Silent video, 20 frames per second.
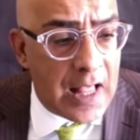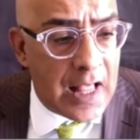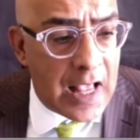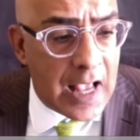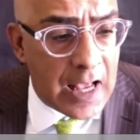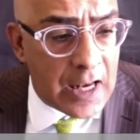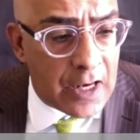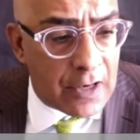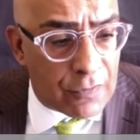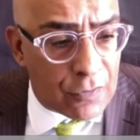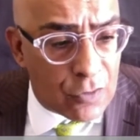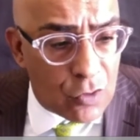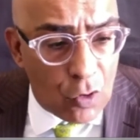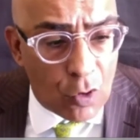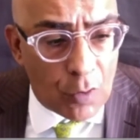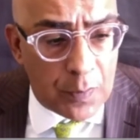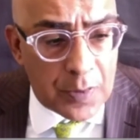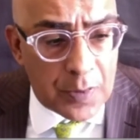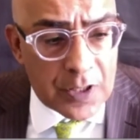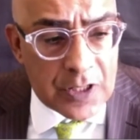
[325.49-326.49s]
head of
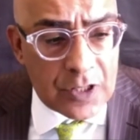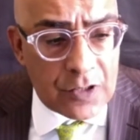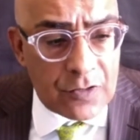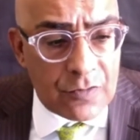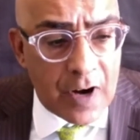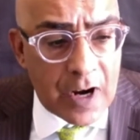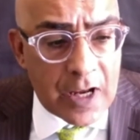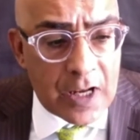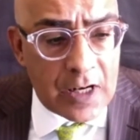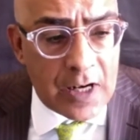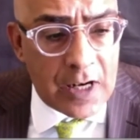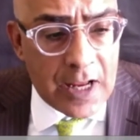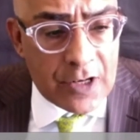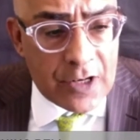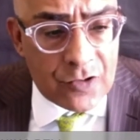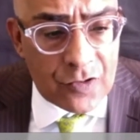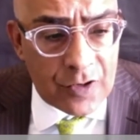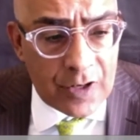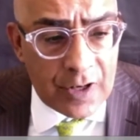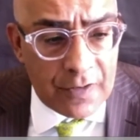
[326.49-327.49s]
corporate and
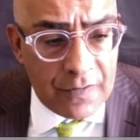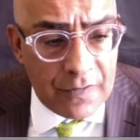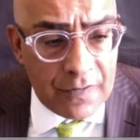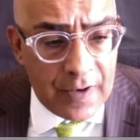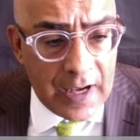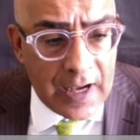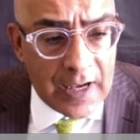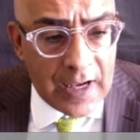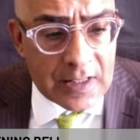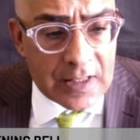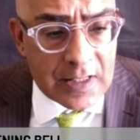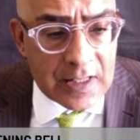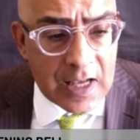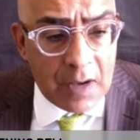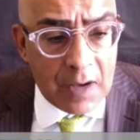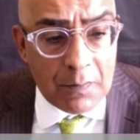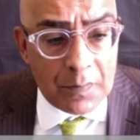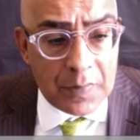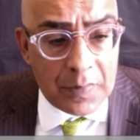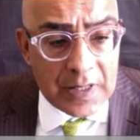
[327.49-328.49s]
regulatory affairs,
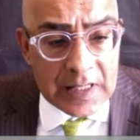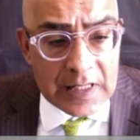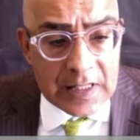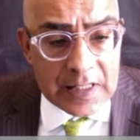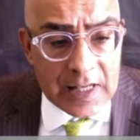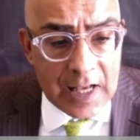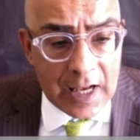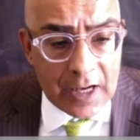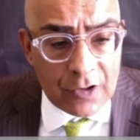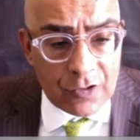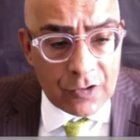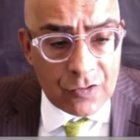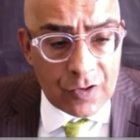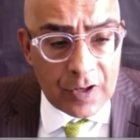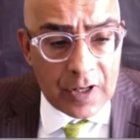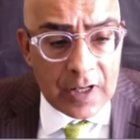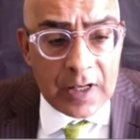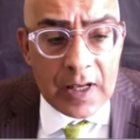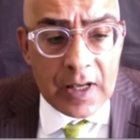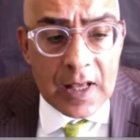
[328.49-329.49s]
company
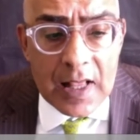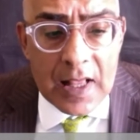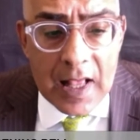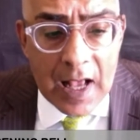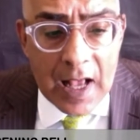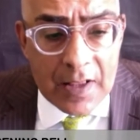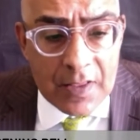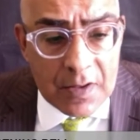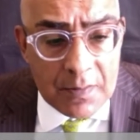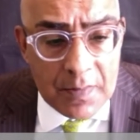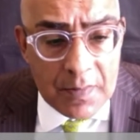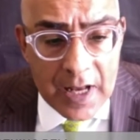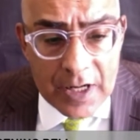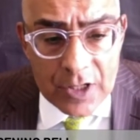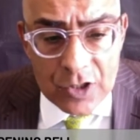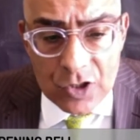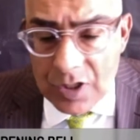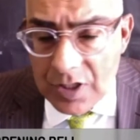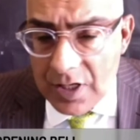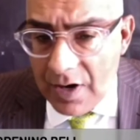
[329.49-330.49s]
secretary, and the
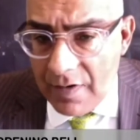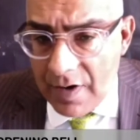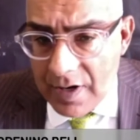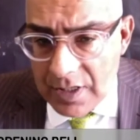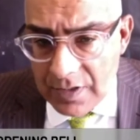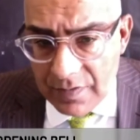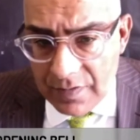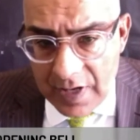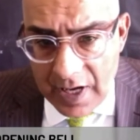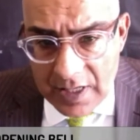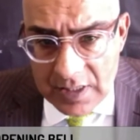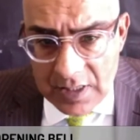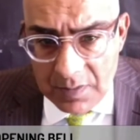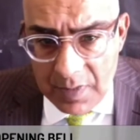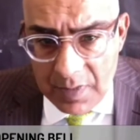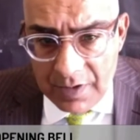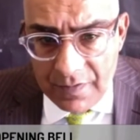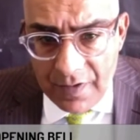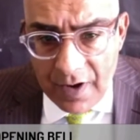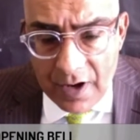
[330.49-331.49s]
managing director of
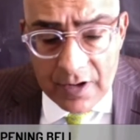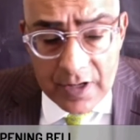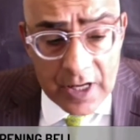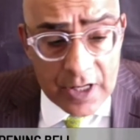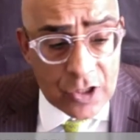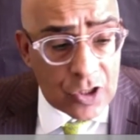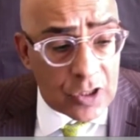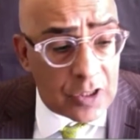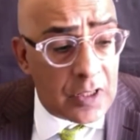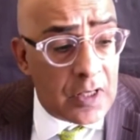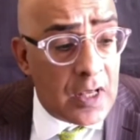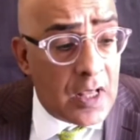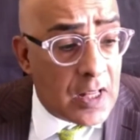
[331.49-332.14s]
KCB Foundation.